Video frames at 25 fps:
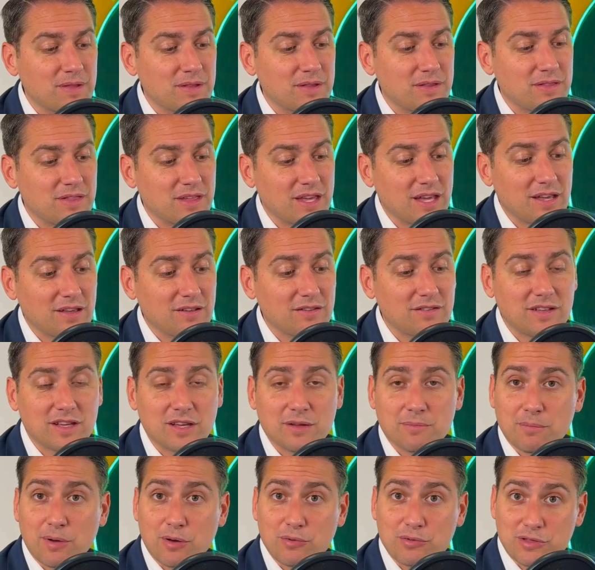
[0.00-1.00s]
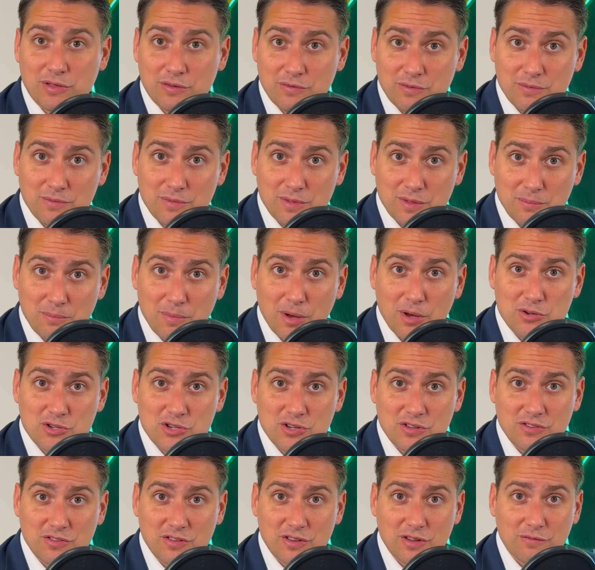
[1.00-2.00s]
things, both the
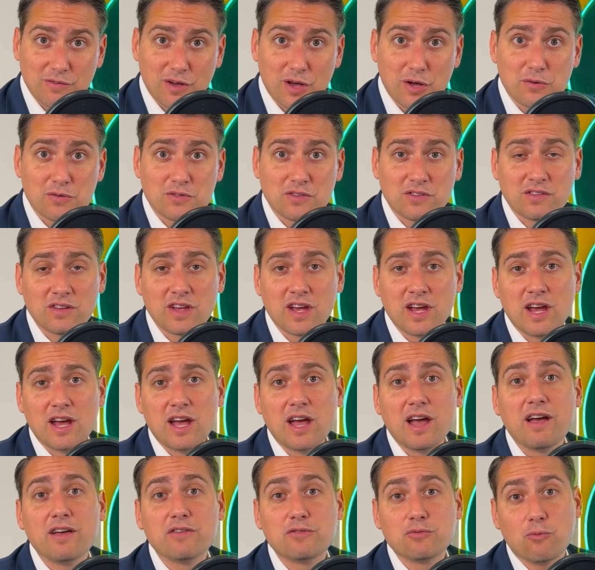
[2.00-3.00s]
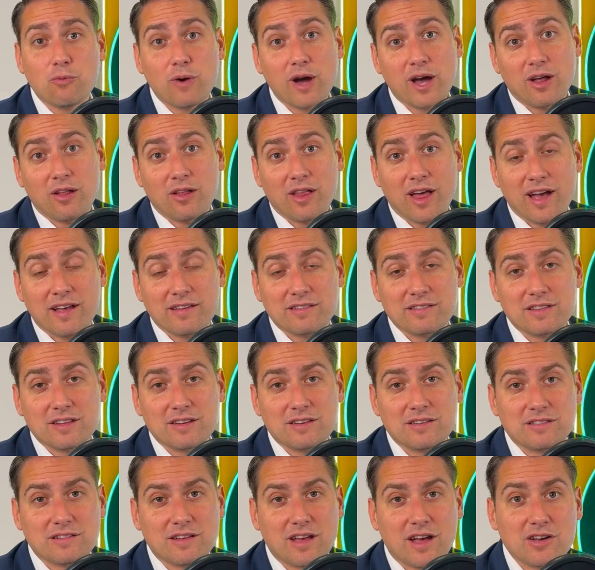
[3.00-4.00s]
motions and the votes, as well as the
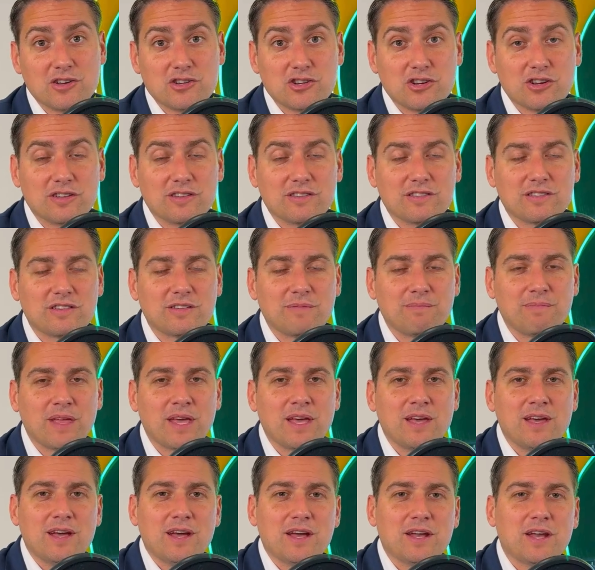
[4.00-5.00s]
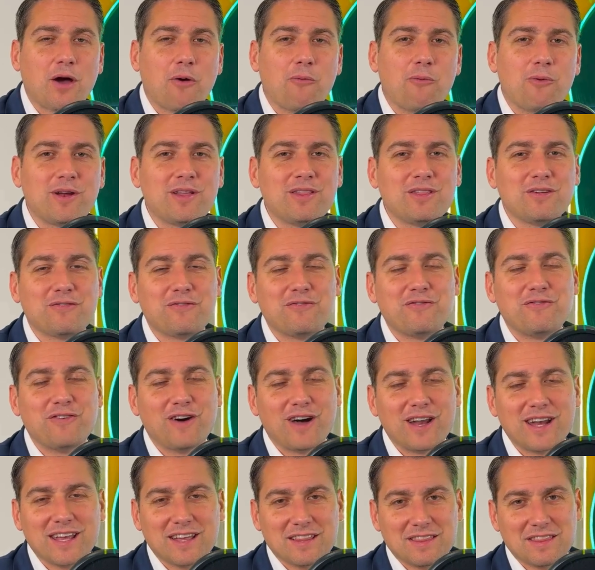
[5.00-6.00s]
discussions. Now, one of the
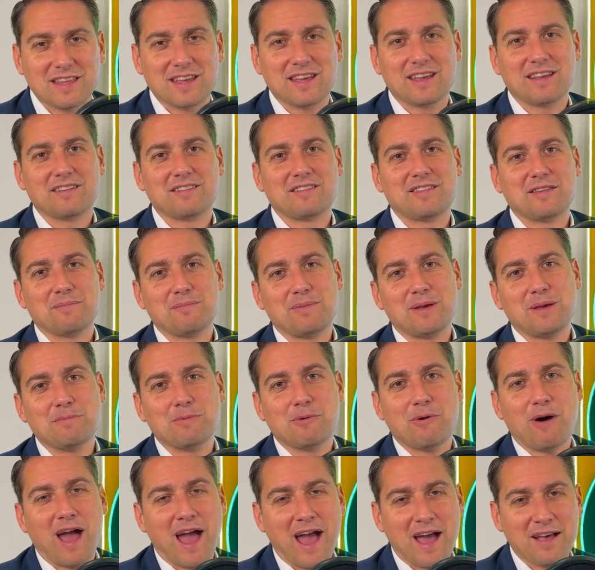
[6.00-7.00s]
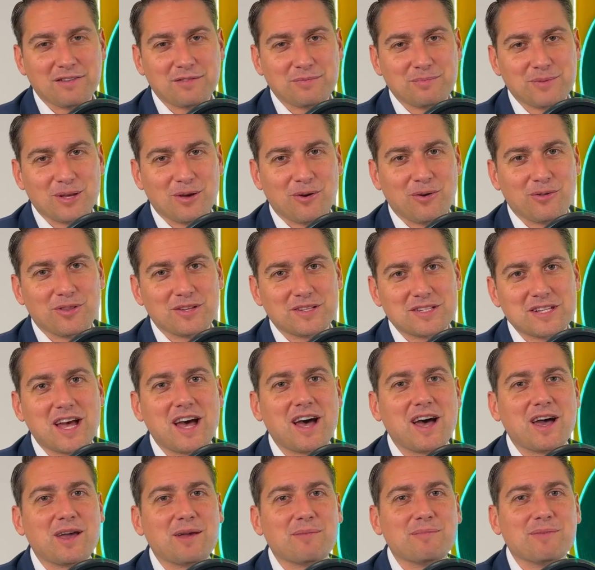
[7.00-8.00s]
funny things that people ask me all the
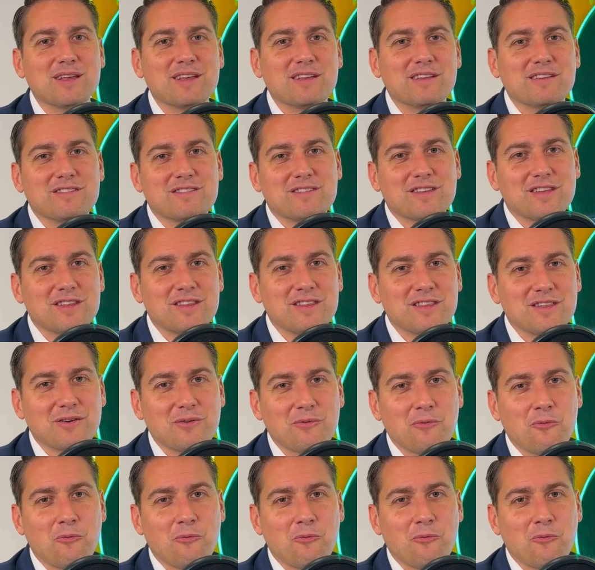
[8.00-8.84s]
time is that,